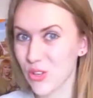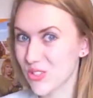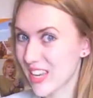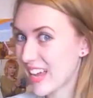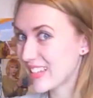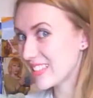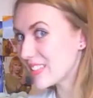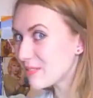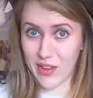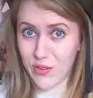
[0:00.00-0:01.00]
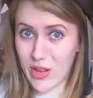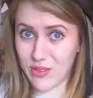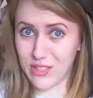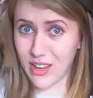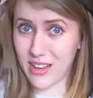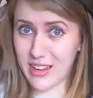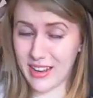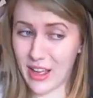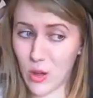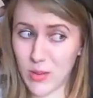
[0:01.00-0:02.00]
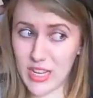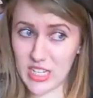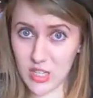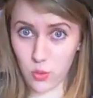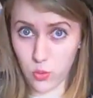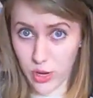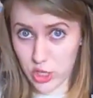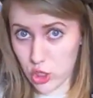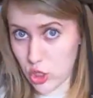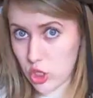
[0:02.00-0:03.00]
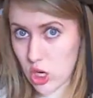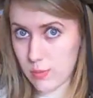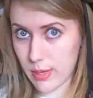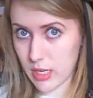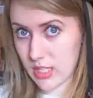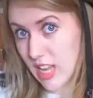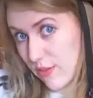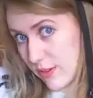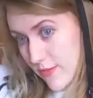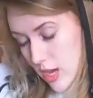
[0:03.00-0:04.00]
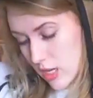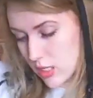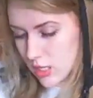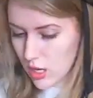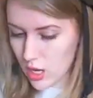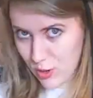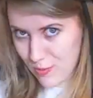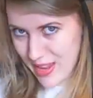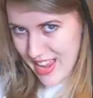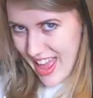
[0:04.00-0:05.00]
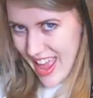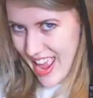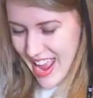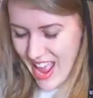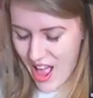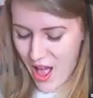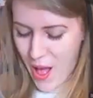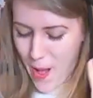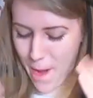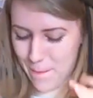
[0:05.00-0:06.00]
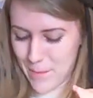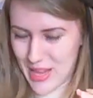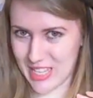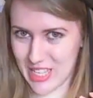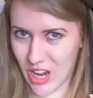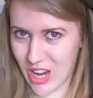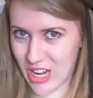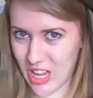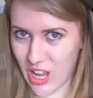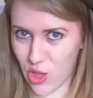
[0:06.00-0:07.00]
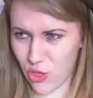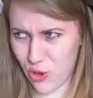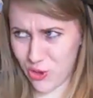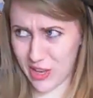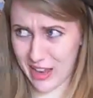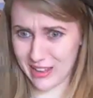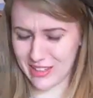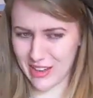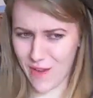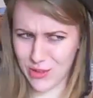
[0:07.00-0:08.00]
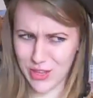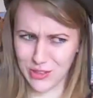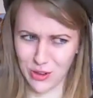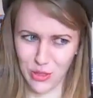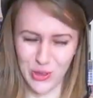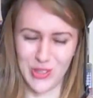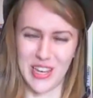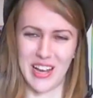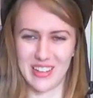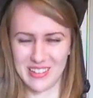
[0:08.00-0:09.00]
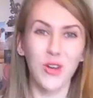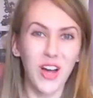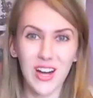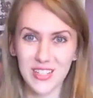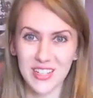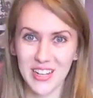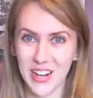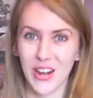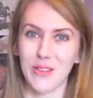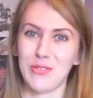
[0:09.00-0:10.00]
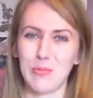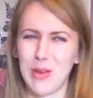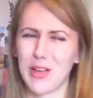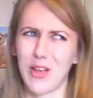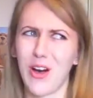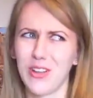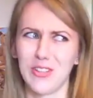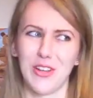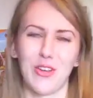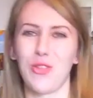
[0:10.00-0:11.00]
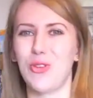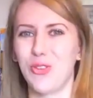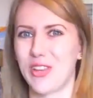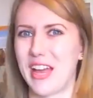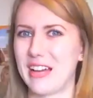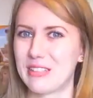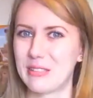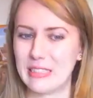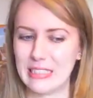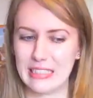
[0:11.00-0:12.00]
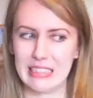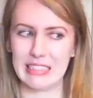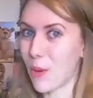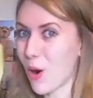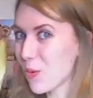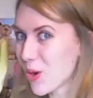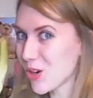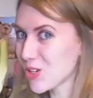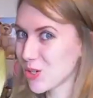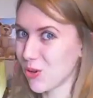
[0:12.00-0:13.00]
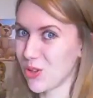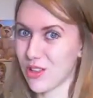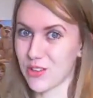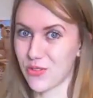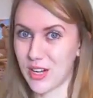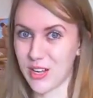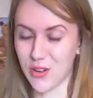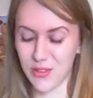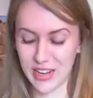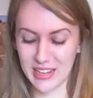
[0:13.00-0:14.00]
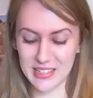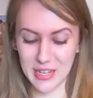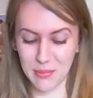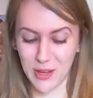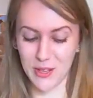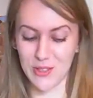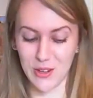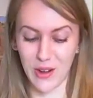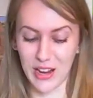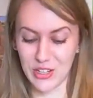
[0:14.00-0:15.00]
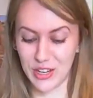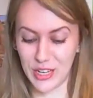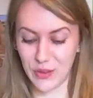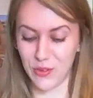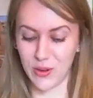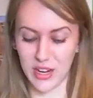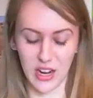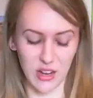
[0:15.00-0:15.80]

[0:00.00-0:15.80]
enthusiast. If you have a cycling helmet, which you should because safety first, you could be a cycling enthusiast. Everything's an enthusiast. Or gardening gloves to be a gardening enthusiast. A pot wash, although that's really unrealistic because they don't actually give you any